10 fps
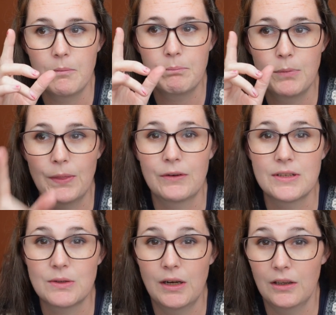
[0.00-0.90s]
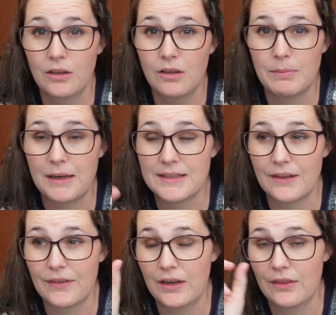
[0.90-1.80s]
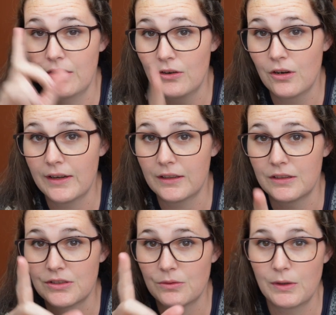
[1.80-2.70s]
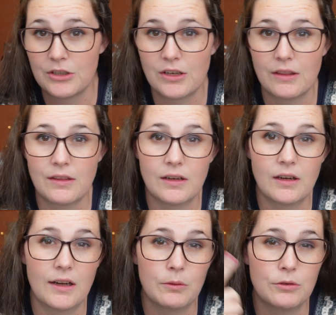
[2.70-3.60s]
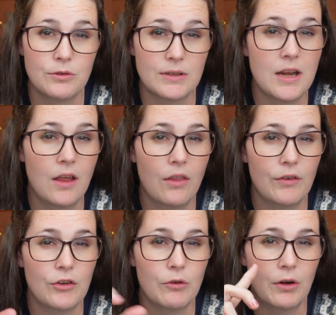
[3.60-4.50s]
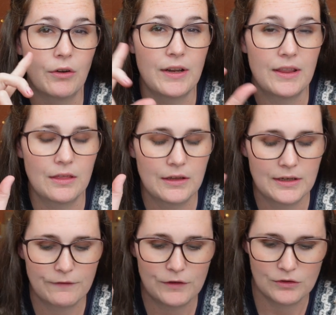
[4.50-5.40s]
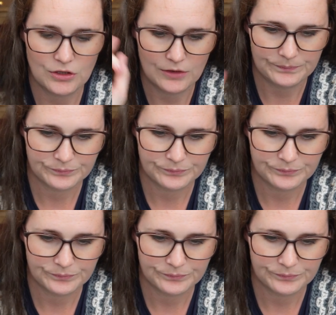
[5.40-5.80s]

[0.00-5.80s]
But there is quite a lot of patterns out there that are not in English, which I think I will do another video on in the future.